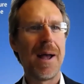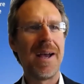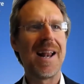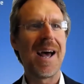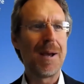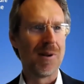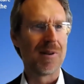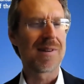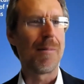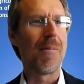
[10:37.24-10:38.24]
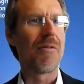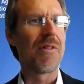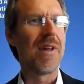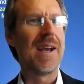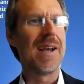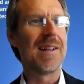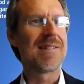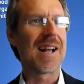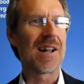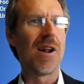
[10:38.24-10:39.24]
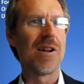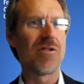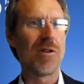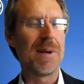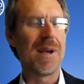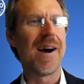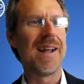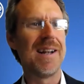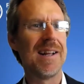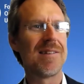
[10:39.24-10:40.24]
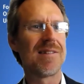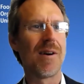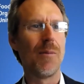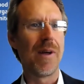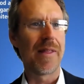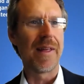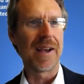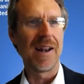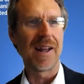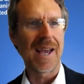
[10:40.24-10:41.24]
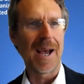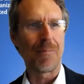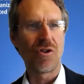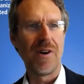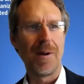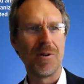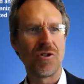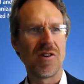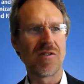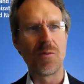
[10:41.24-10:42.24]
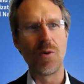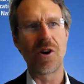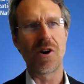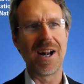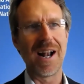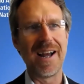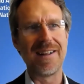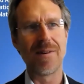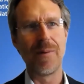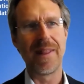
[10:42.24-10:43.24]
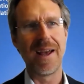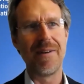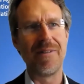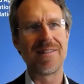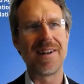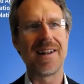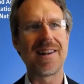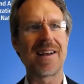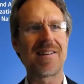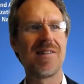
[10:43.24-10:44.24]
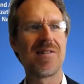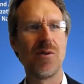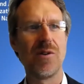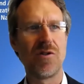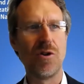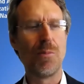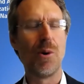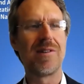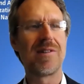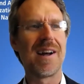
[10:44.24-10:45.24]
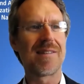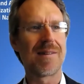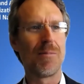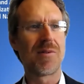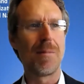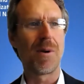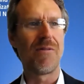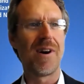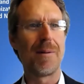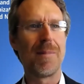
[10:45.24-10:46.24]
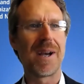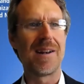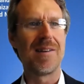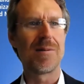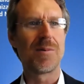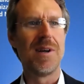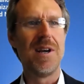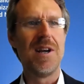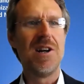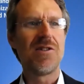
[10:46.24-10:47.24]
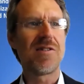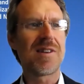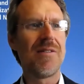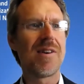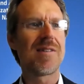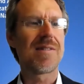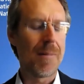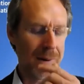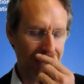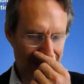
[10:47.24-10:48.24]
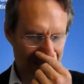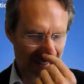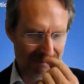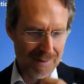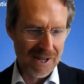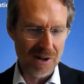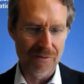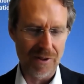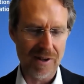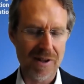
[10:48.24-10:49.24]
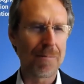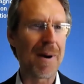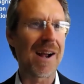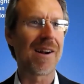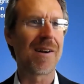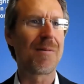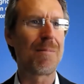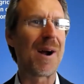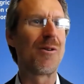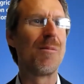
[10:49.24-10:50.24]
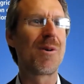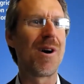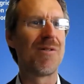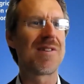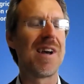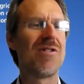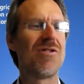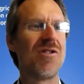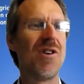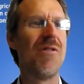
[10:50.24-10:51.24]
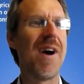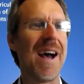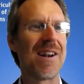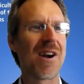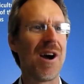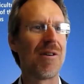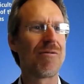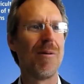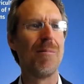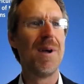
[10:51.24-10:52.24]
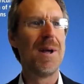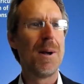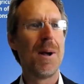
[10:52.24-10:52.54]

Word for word: enable some of the technology behind it. So whether they're going to capture images and work on it later when they have internet access, or as you pointed out, some simplified mechanisms. Just give us some ideas, Michael, of the back backroom conversations you've had going from